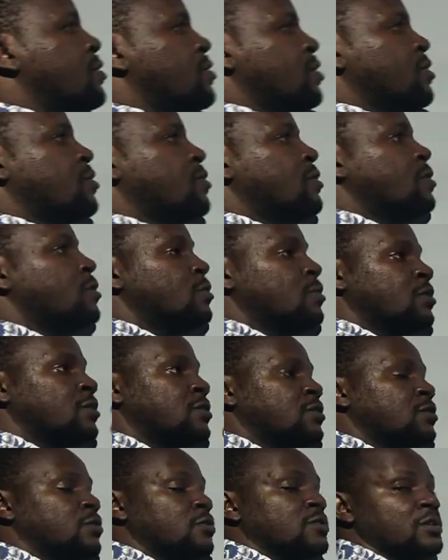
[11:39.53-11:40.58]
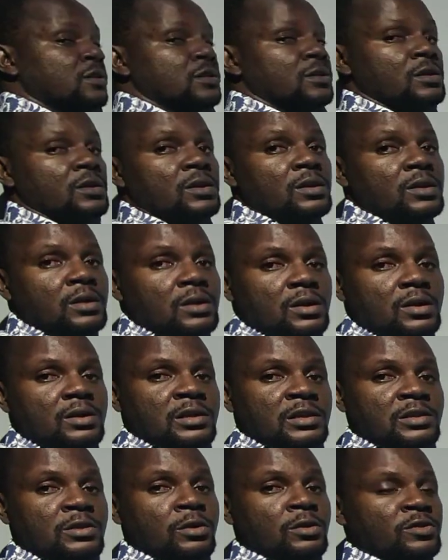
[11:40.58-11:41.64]
these is reducing?
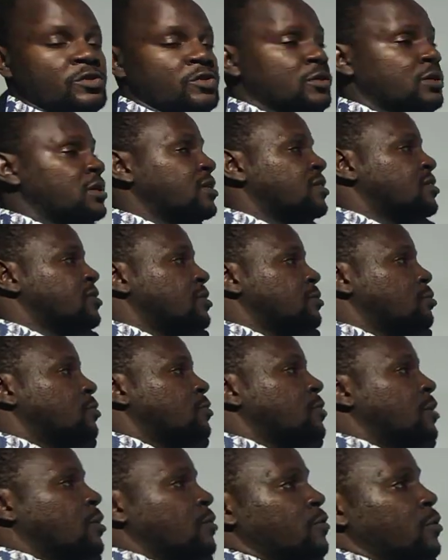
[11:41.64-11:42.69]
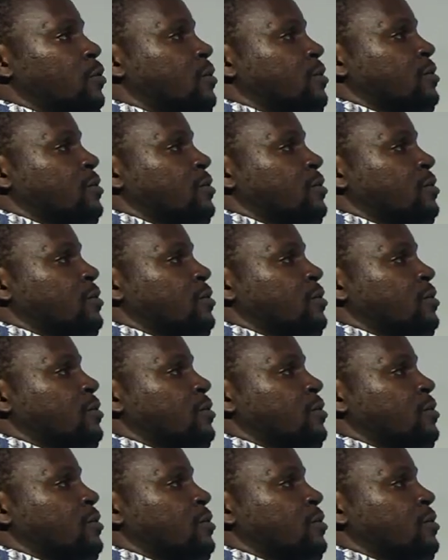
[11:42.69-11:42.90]
Reduction is removal of